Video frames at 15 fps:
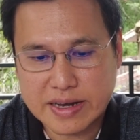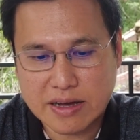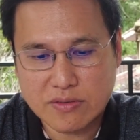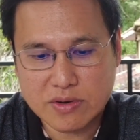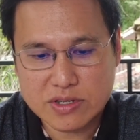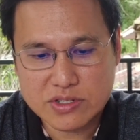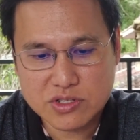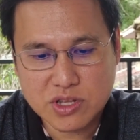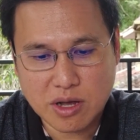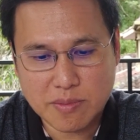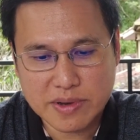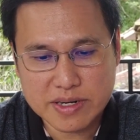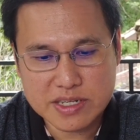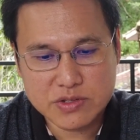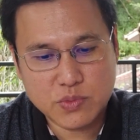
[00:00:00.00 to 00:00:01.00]
I will stop
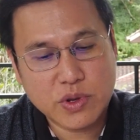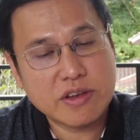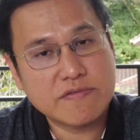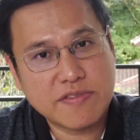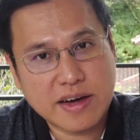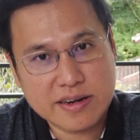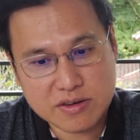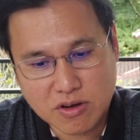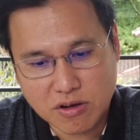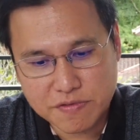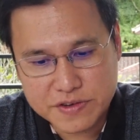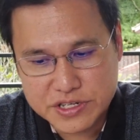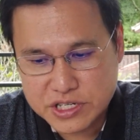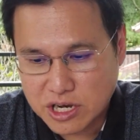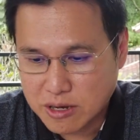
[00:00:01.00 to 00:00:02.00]
at this Wing Fat
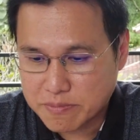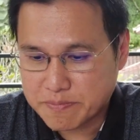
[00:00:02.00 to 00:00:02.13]
coffee shop.